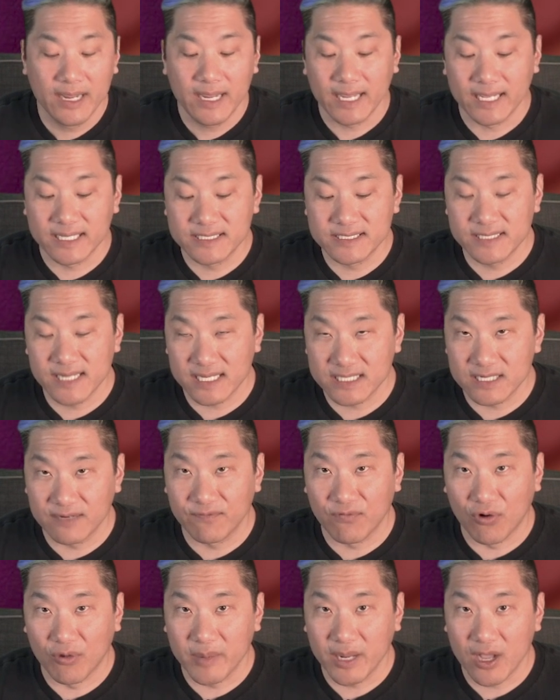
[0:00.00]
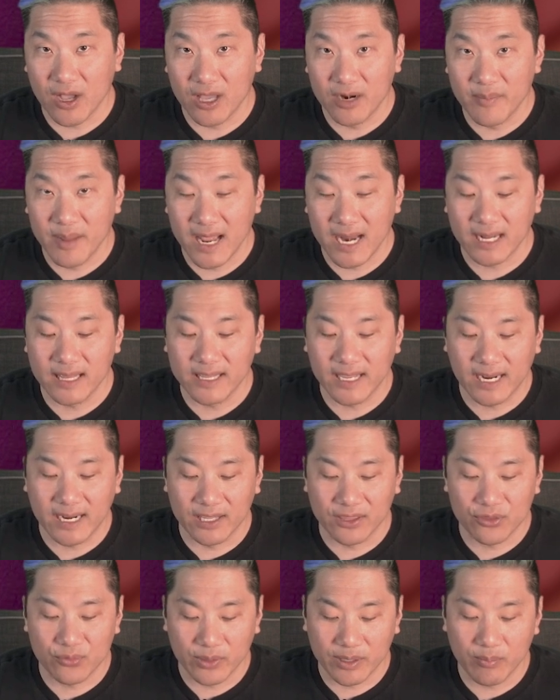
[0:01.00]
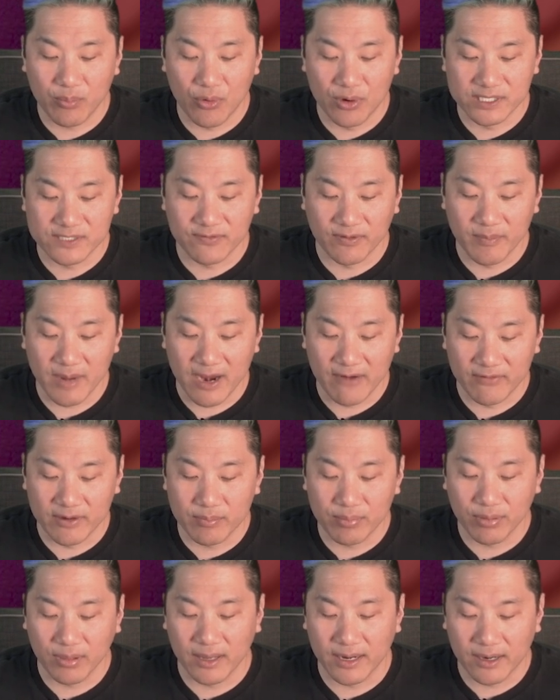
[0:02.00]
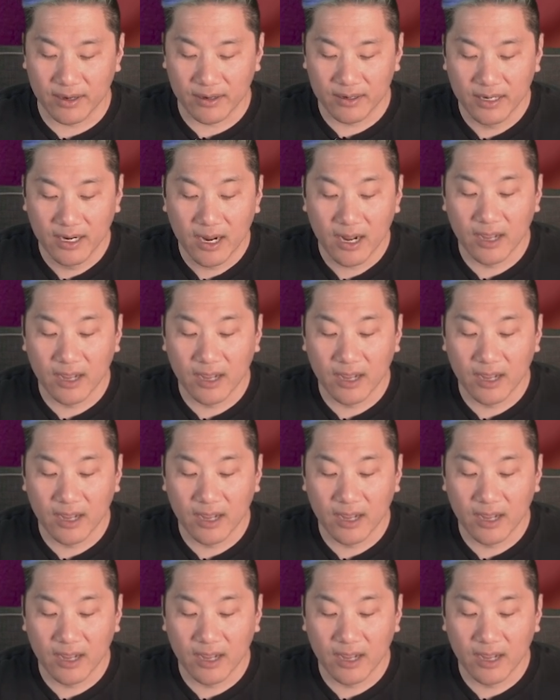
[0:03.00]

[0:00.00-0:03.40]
It sets it for me automatically. I get 3 points from every player